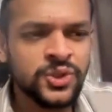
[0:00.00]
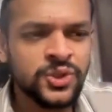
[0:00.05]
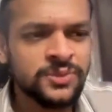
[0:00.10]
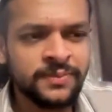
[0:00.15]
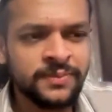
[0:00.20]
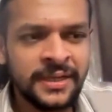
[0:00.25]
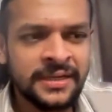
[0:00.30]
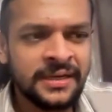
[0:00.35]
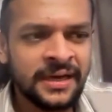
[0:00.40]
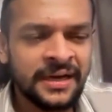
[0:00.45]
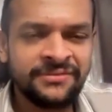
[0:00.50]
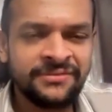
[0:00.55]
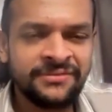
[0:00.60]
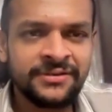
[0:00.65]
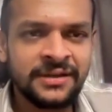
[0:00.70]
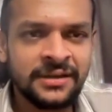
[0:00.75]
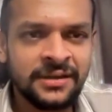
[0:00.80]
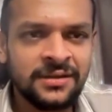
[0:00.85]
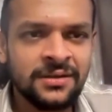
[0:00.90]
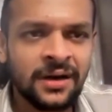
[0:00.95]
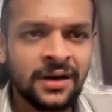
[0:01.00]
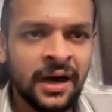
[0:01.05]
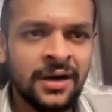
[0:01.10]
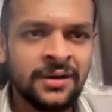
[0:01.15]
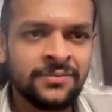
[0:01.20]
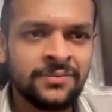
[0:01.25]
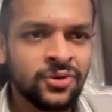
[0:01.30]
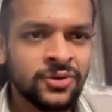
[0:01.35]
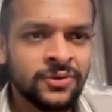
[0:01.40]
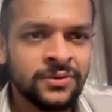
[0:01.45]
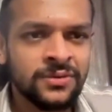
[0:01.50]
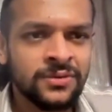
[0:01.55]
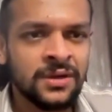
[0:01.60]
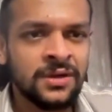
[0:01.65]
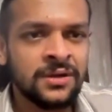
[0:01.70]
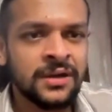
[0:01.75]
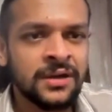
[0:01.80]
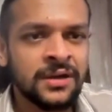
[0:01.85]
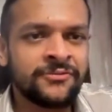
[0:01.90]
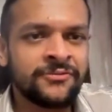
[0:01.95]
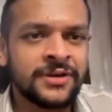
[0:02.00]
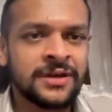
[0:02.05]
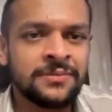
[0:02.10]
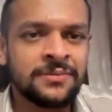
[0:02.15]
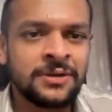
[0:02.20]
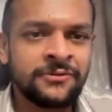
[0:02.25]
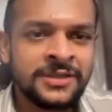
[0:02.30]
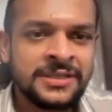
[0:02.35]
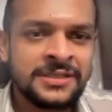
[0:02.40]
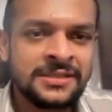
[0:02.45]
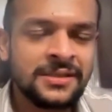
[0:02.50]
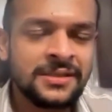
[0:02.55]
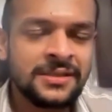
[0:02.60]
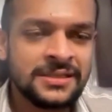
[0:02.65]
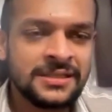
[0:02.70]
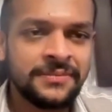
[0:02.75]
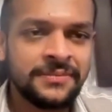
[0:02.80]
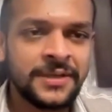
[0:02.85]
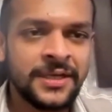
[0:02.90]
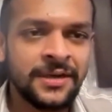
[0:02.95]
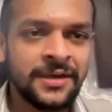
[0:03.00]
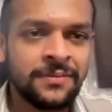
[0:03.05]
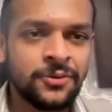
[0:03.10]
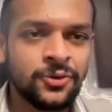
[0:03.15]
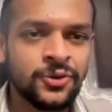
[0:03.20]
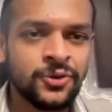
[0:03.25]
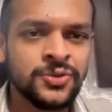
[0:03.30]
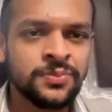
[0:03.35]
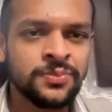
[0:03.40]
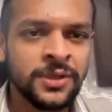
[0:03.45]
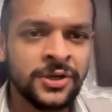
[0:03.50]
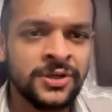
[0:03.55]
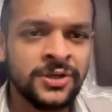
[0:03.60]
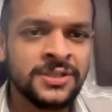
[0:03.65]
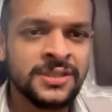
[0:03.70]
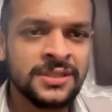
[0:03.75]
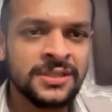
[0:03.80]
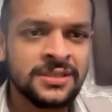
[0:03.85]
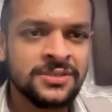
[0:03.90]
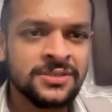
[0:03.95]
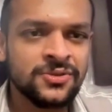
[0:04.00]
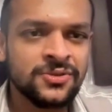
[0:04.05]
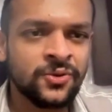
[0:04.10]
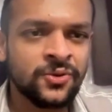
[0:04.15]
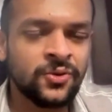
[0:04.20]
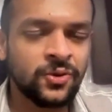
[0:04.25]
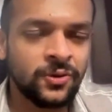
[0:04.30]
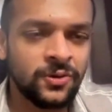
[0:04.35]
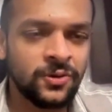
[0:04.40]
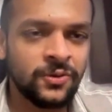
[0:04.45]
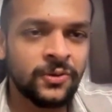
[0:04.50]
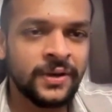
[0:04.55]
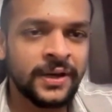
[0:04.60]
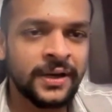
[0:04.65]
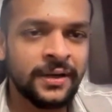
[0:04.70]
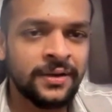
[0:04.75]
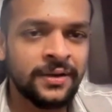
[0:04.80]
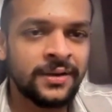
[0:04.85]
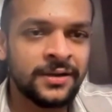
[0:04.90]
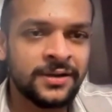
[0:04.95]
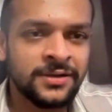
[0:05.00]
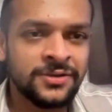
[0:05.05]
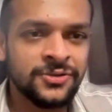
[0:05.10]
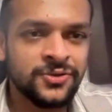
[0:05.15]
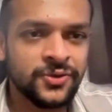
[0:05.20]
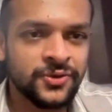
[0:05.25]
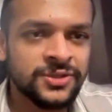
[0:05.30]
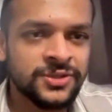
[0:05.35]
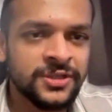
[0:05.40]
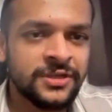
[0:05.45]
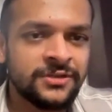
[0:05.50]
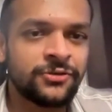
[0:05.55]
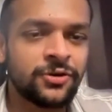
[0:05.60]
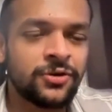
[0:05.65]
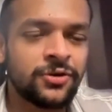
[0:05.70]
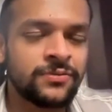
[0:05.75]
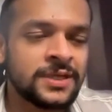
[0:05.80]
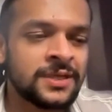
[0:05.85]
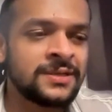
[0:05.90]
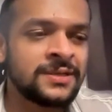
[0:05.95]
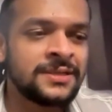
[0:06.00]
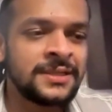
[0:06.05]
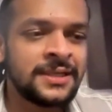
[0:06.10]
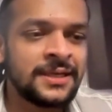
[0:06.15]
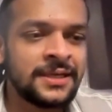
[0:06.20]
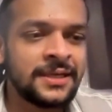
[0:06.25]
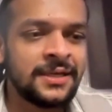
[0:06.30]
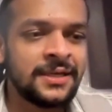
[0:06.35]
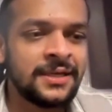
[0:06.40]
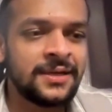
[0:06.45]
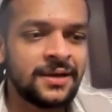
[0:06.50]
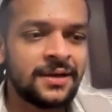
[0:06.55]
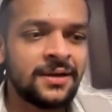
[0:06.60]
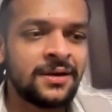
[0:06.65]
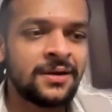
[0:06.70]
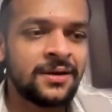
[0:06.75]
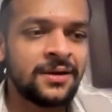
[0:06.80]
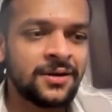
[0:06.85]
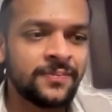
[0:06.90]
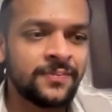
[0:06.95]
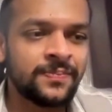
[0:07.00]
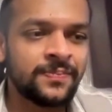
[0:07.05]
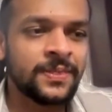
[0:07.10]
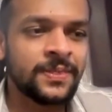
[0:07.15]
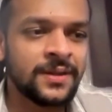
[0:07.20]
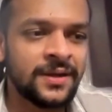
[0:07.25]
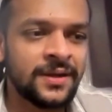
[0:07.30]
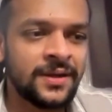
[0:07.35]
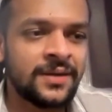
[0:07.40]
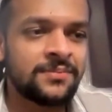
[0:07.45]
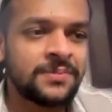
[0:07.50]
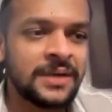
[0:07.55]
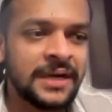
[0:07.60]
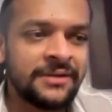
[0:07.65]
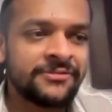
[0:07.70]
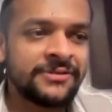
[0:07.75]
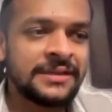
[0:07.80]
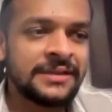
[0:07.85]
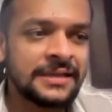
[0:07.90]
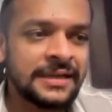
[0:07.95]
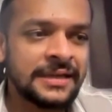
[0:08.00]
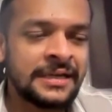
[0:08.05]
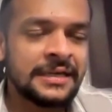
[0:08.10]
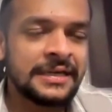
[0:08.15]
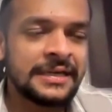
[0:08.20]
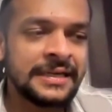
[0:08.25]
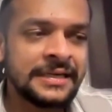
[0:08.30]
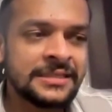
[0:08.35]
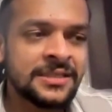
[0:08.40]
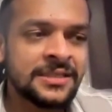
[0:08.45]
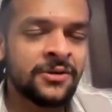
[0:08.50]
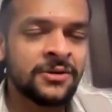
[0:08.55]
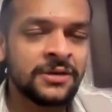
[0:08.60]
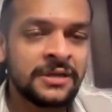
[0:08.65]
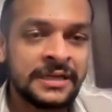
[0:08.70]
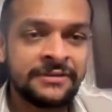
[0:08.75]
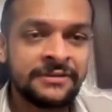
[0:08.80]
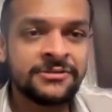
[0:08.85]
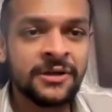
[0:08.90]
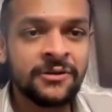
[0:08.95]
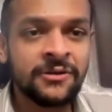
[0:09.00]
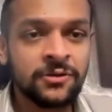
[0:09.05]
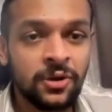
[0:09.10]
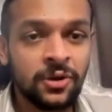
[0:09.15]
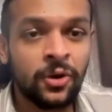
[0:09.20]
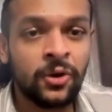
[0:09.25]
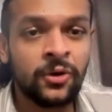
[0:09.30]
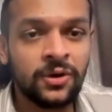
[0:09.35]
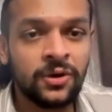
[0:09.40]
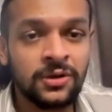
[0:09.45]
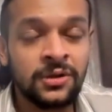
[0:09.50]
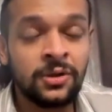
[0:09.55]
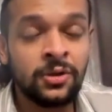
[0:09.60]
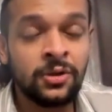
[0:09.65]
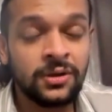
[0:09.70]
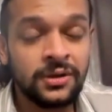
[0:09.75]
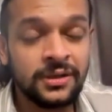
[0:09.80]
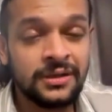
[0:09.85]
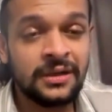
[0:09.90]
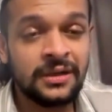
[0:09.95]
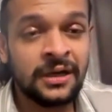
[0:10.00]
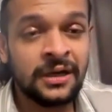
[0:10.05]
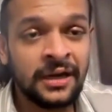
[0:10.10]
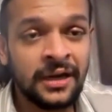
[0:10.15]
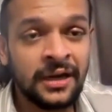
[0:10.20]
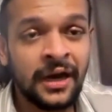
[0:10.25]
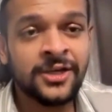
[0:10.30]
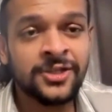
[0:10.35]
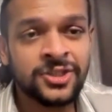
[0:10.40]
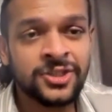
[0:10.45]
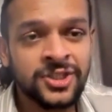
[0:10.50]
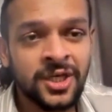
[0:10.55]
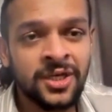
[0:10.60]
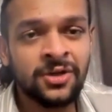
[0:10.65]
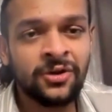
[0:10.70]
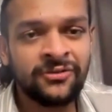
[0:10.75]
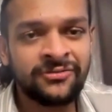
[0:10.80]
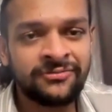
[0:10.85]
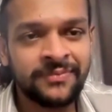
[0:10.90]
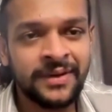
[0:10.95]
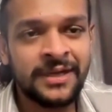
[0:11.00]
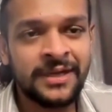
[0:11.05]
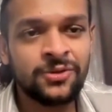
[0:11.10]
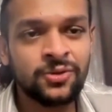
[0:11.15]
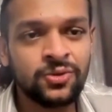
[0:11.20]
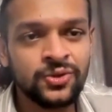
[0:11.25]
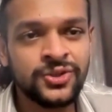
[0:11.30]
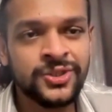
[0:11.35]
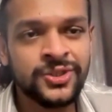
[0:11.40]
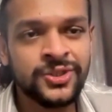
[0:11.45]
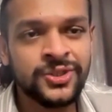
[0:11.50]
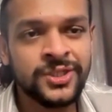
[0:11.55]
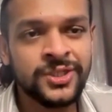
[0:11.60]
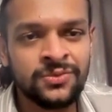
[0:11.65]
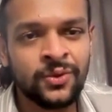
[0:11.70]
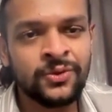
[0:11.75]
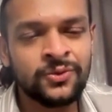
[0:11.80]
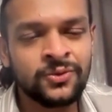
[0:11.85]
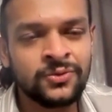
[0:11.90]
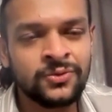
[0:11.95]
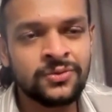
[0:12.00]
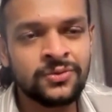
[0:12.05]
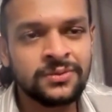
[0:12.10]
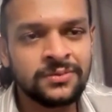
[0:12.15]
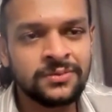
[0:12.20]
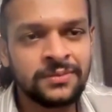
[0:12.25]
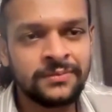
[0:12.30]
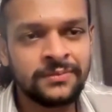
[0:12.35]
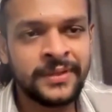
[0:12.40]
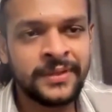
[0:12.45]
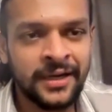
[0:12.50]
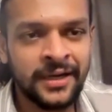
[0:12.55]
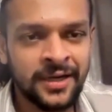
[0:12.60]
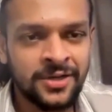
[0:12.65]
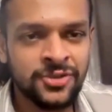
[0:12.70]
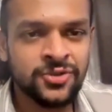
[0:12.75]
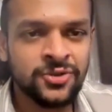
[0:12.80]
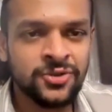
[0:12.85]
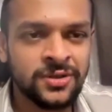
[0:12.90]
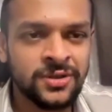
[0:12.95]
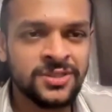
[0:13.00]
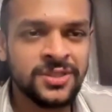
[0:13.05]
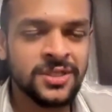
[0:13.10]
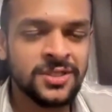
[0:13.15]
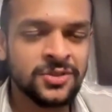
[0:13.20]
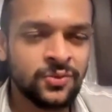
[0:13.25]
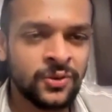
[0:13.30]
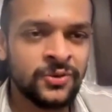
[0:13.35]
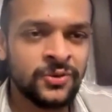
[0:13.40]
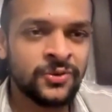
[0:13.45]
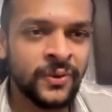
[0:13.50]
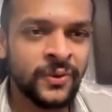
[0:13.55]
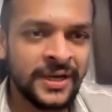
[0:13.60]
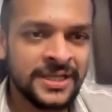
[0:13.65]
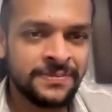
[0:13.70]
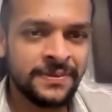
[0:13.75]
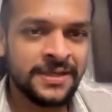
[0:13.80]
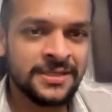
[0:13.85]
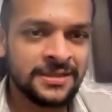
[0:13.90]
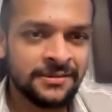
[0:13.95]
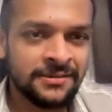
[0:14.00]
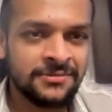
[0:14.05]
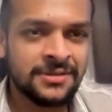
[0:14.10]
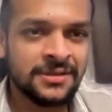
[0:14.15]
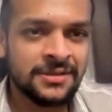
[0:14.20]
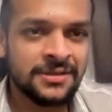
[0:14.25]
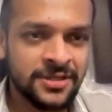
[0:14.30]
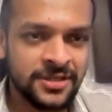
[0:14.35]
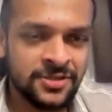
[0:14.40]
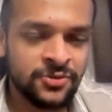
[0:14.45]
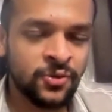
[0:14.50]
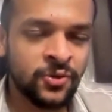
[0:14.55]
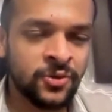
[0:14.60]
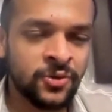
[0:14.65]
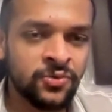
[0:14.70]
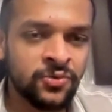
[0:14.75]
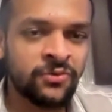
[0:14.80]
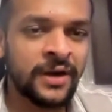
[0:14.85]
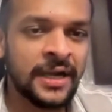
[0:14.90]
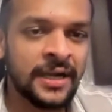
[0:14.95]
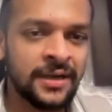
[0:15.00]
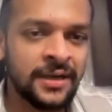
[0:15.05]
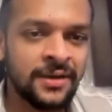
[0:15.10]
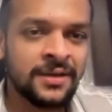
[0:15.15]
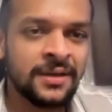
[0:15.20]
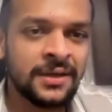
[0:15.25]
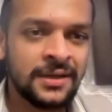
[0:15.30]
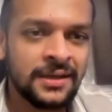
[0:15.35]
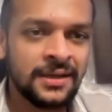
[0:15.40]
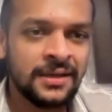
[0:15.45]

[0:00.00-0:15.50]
most men I feel are more comfortable with the CBT approach because it's so goal oriented, it's so straightforward. Um, but I feel it leaves out a large chunk of men who just want to be understood, just want to express themselves, just want to vent.